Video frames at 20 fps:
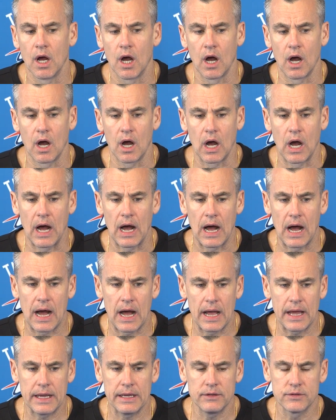a,
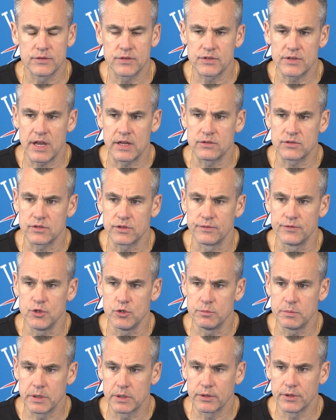high sense of
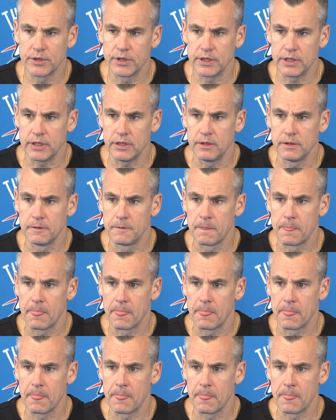humility